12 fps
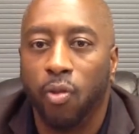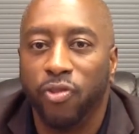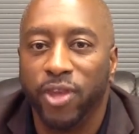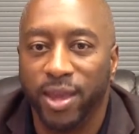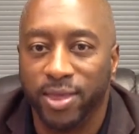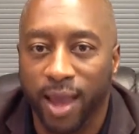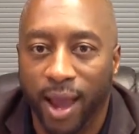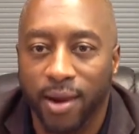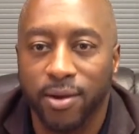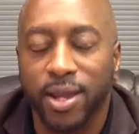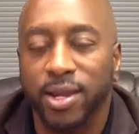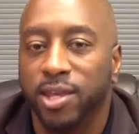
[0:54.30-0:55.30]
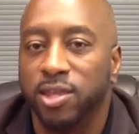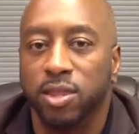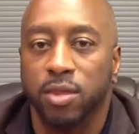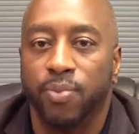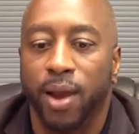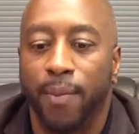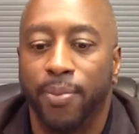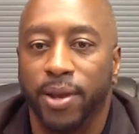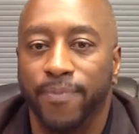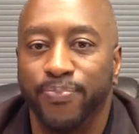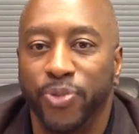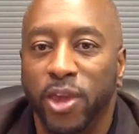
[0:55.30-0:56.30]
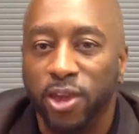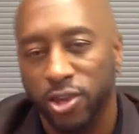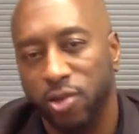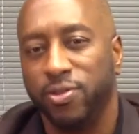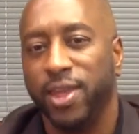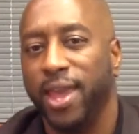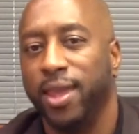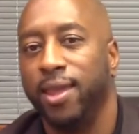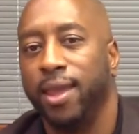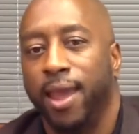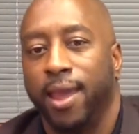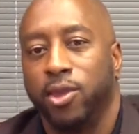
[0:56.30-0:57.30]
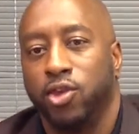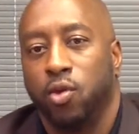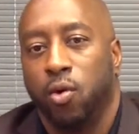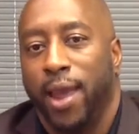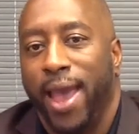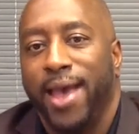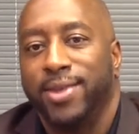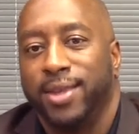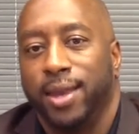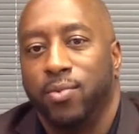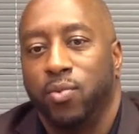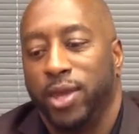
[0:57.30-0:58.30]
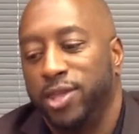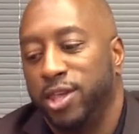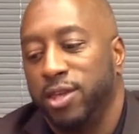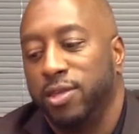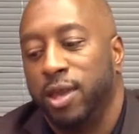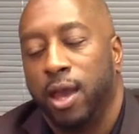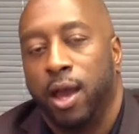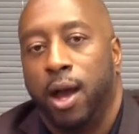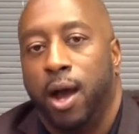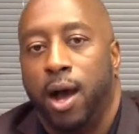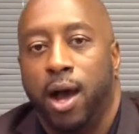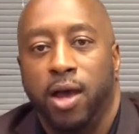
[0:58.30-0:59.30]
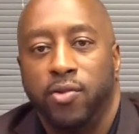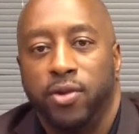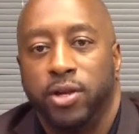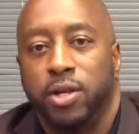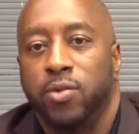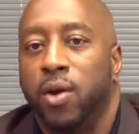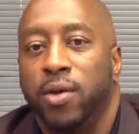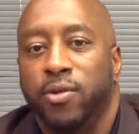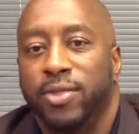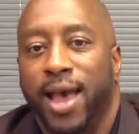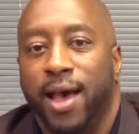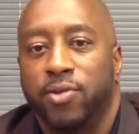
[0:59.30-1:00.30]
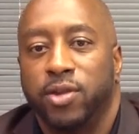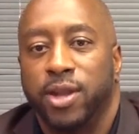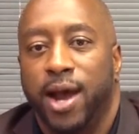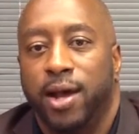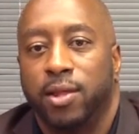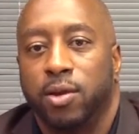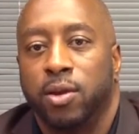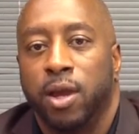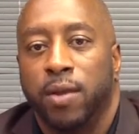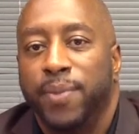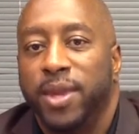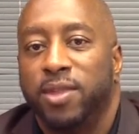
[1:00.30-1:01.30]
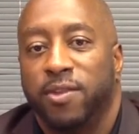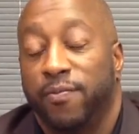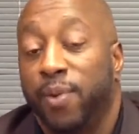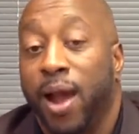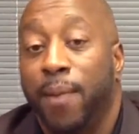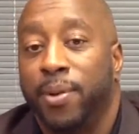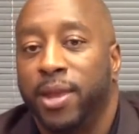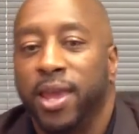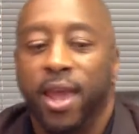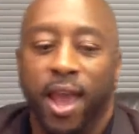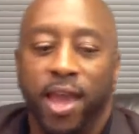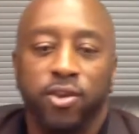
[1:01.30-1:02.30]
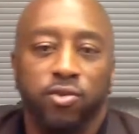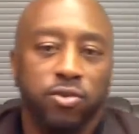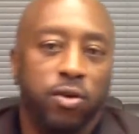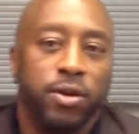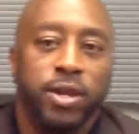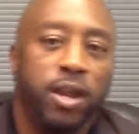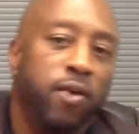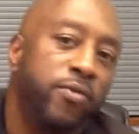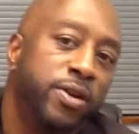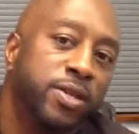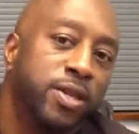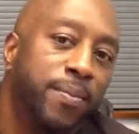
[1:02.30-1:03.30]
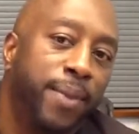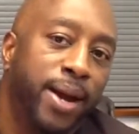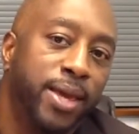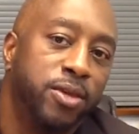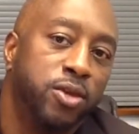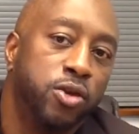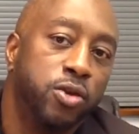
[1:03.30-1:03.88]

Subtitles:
the entire condition of the property. You're taking your asset, which is $100,000, $200,000 piece of property, and you're turning it over to somebody. So